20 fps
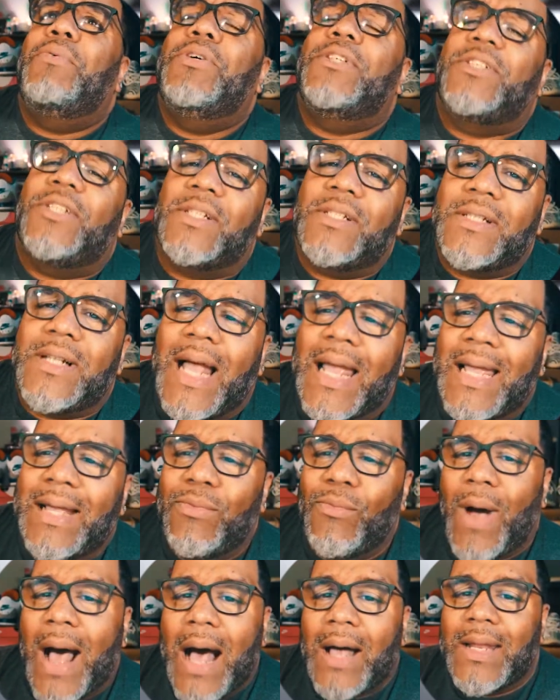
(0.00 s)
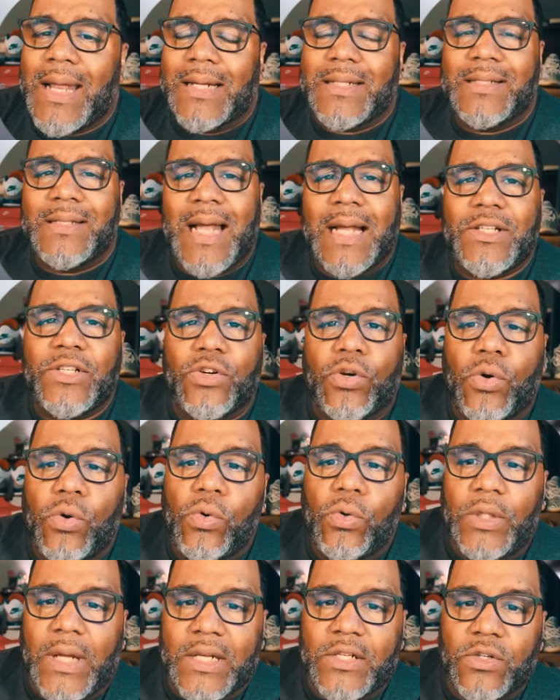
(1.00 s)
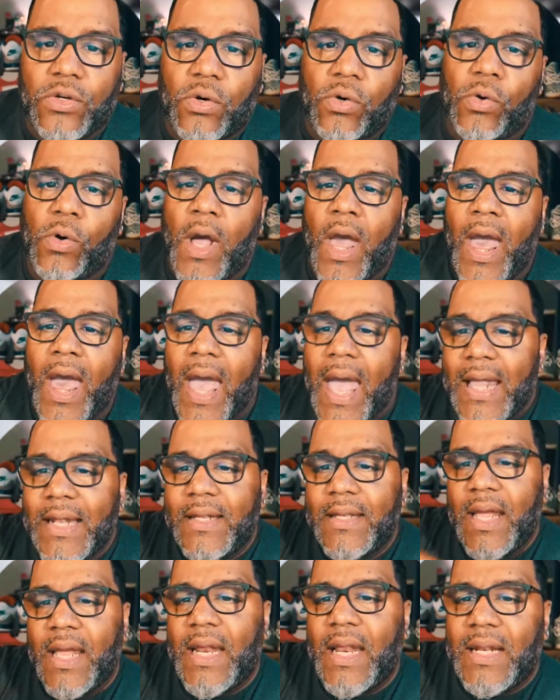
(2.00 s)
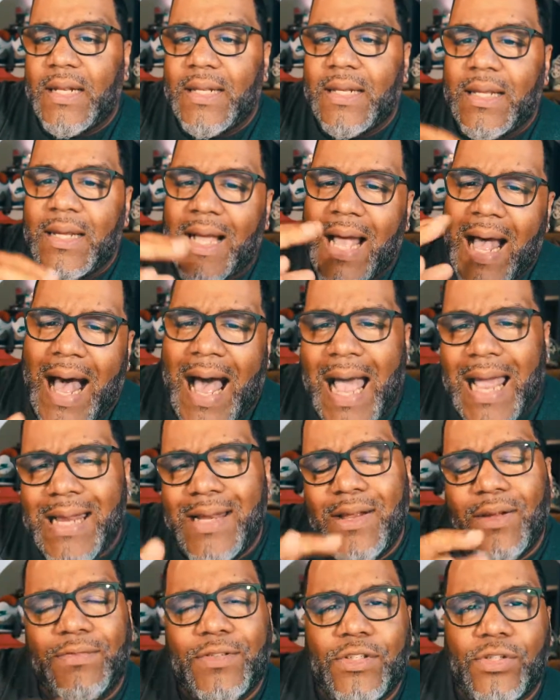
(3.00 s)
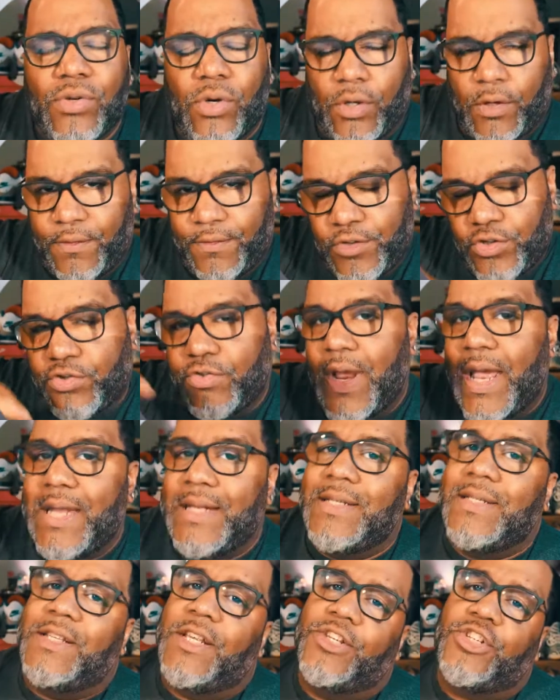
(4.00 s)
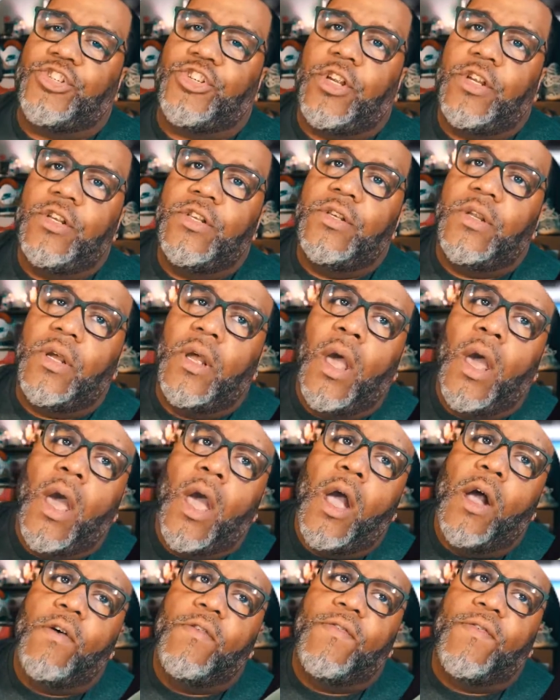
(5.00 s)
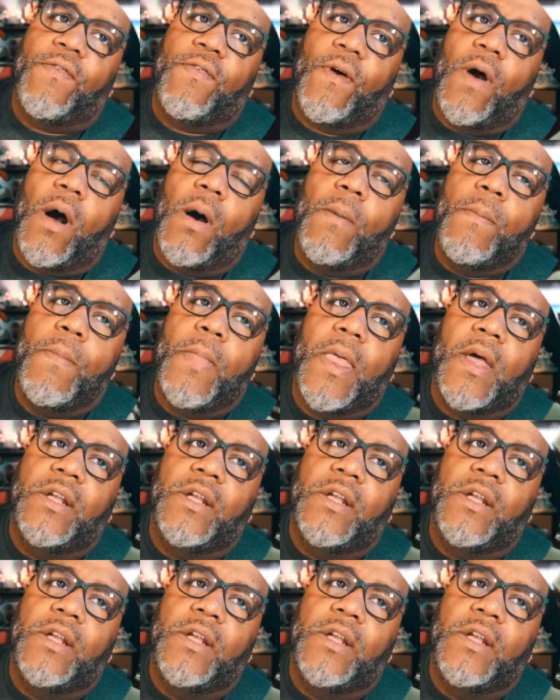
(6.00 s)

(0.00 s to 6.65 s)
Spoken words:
was just like, wow, that's cool. And then it kind of sort of transitioned from